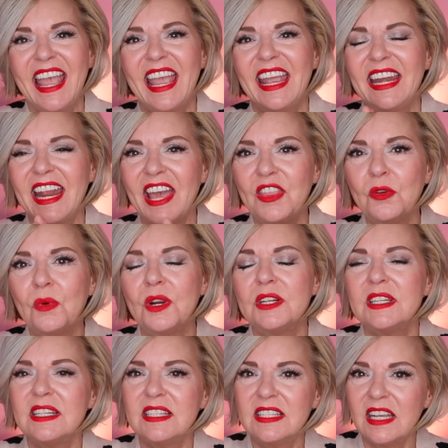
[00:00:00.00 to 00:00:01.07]
In other
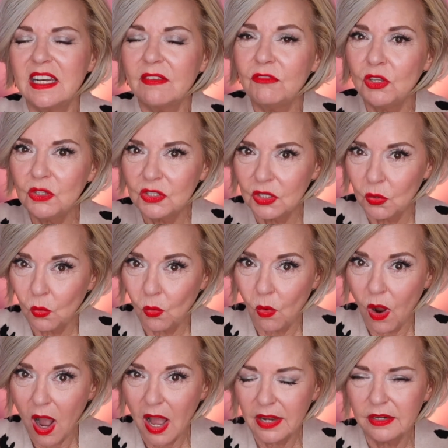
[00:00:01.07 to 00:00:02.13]
words, instead of using
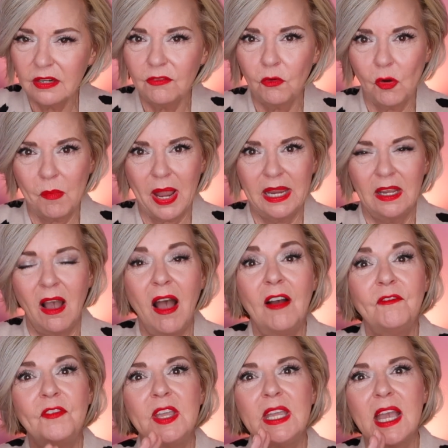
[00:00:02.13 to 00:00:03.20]
water for my
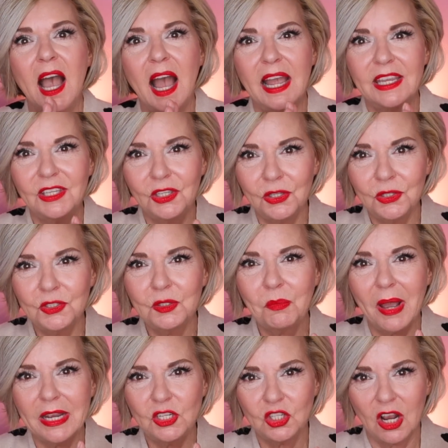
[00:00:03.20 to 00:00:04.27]
coffee, I use
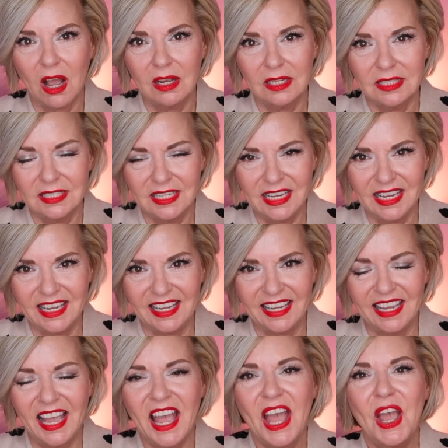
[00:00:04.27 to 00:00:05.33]
my chaga
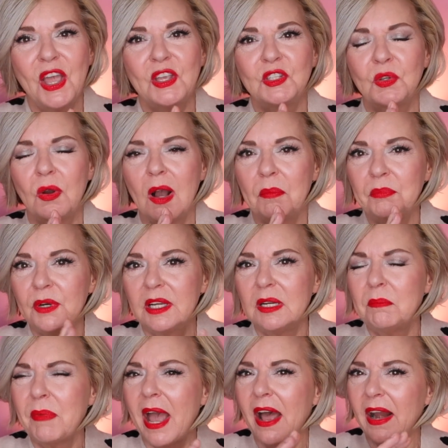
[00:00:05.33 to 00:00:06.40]
tea. So I'll put
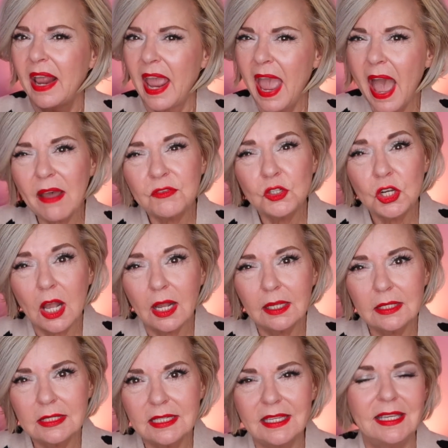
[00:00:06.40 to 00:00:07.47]
about half
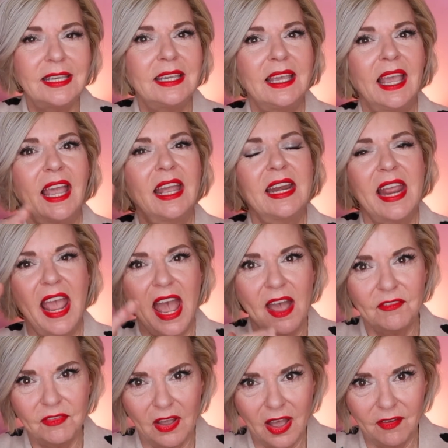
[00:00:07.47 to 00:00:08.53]
chaga tea and
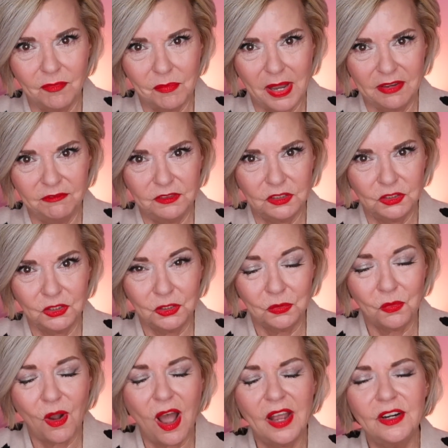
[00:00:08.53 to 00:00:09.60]
half of my
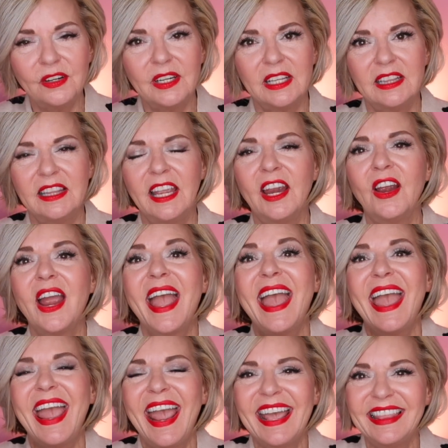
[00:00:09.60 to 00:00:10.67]
filtered water in there,
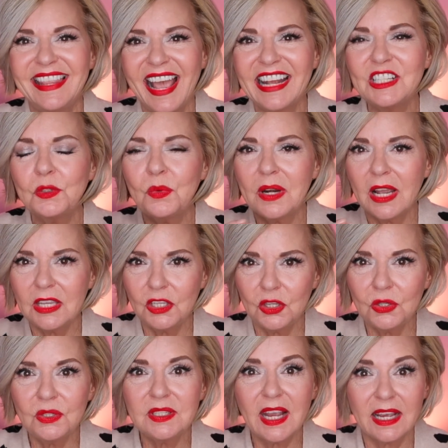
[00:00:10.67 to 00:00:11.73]
and that's what I
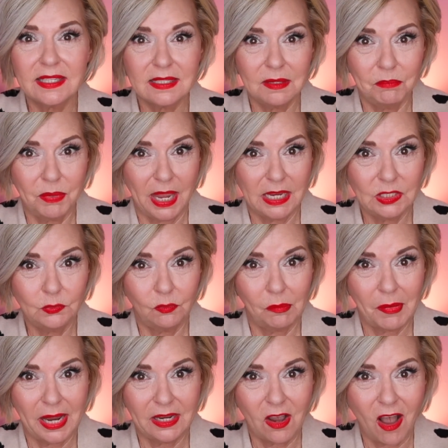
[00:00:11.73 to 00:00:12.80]
use as the base for
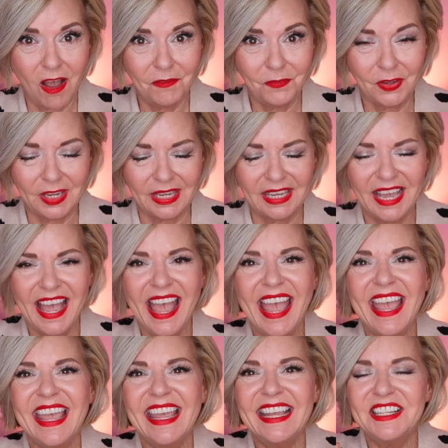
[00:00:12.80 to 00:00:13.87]
my coffee.
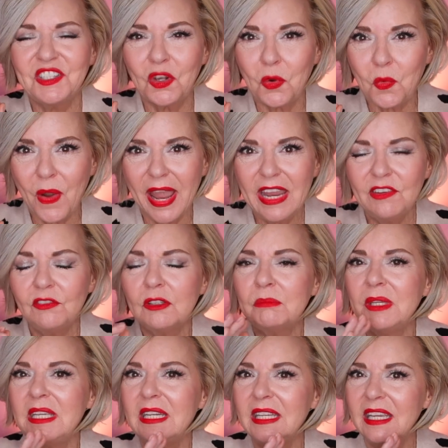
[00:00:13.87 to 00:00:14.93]
It's a way for
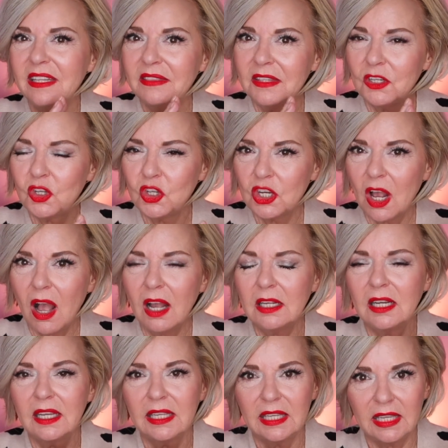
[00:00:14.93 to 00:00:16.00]
me to get the
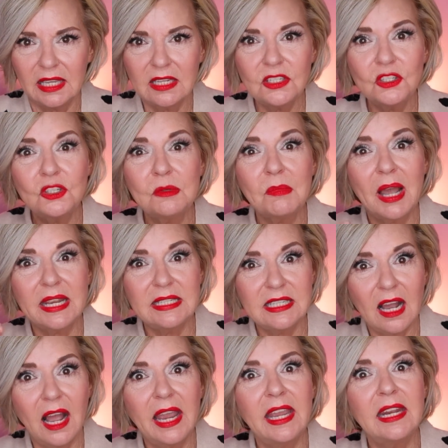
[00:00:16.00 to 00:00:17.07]
chaga into my
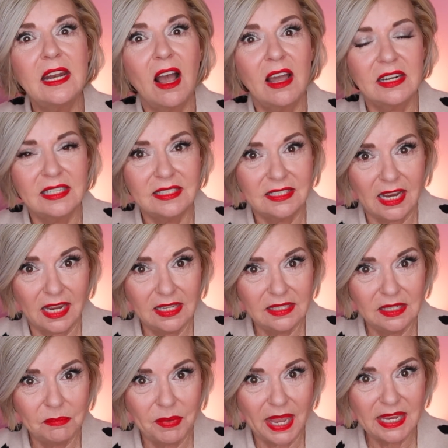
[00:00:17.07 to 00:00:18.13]
diet on a
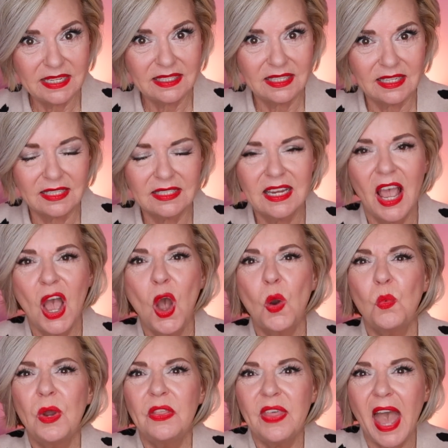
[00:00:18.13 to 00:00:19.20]
daily basis
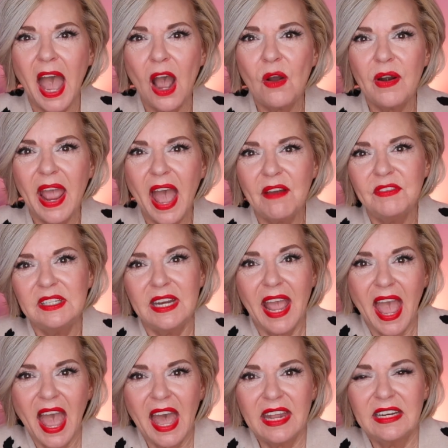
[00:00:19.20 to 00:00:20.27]
without having
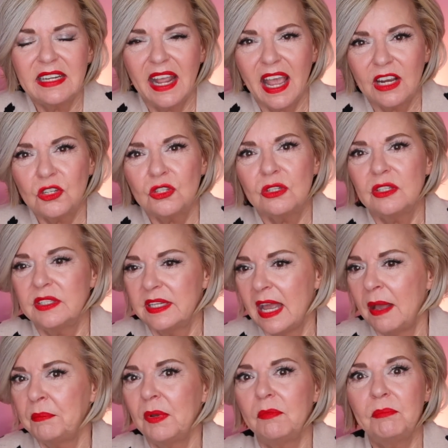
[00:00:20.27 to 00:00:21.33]
to add an extra
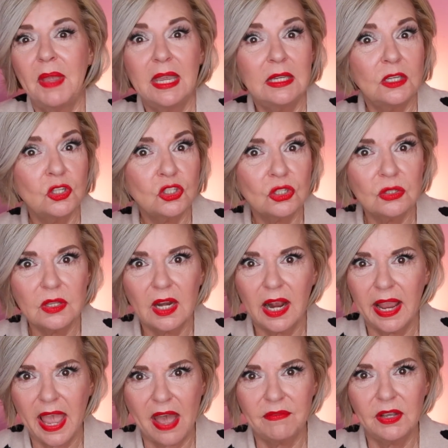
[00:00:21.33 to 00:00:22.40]
step of making sure that
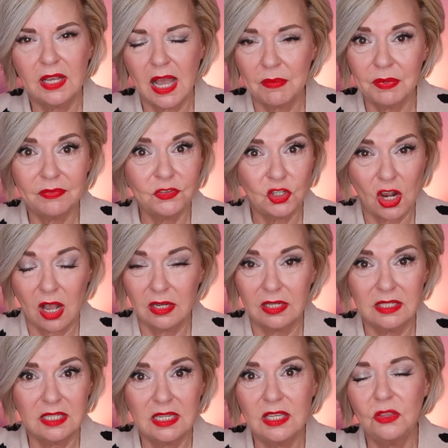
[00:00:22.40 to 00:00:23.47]
I have a cup of
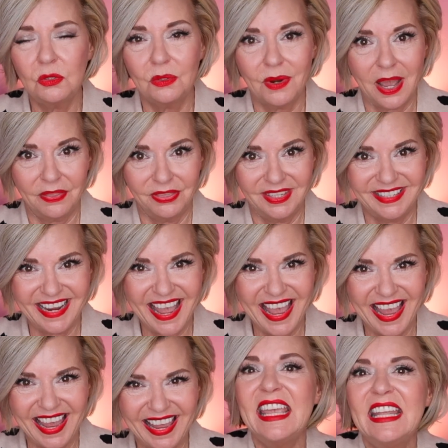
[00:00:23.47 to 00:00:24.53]
chaga tea throughout the
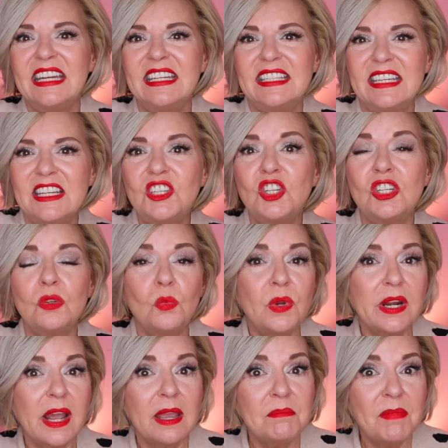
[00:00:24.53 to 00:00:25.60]
day. In addition,
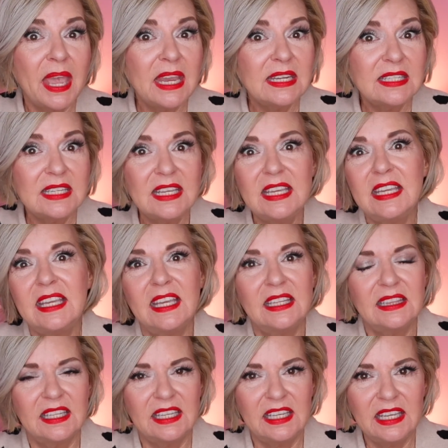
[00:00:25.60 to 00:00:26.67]
when I make tea
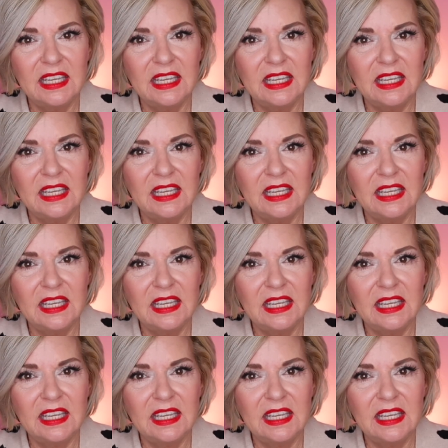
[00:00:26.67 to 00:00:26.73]
in the